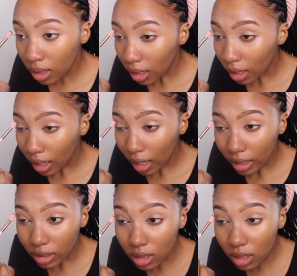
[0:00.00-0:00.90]

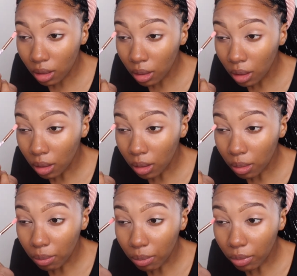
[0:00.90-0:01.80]
light
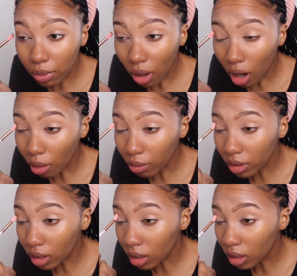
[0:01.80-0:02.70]
brown.